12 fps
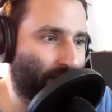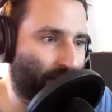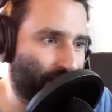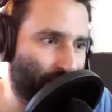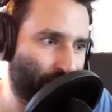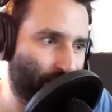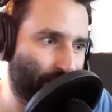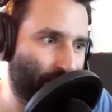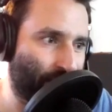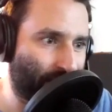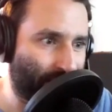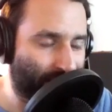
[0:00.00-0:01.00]

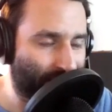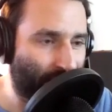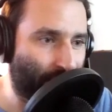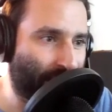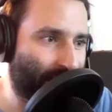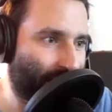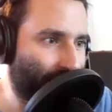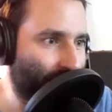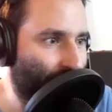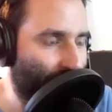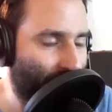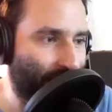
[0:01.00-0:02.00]
to the stomach,
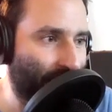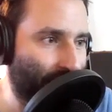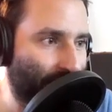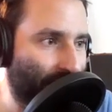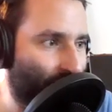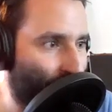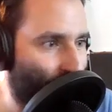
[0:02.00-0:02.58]
to Sissy,